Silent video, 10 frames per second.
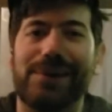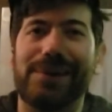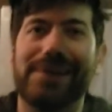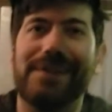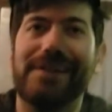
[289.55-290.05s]

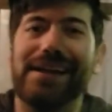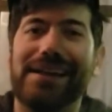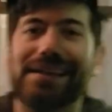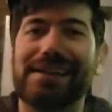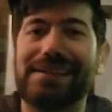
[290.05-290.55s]

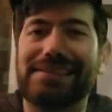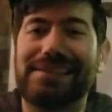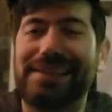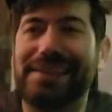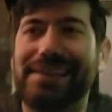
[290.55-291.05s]
it's
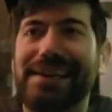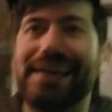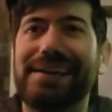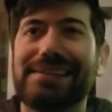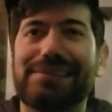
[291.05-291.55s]
like,
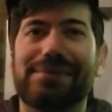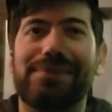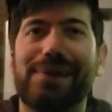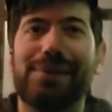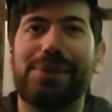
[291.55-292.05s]
yeah, it's a
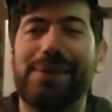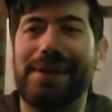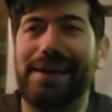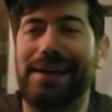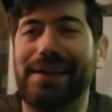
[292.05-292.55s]
fun
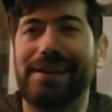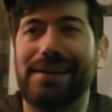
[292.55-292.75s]
thing,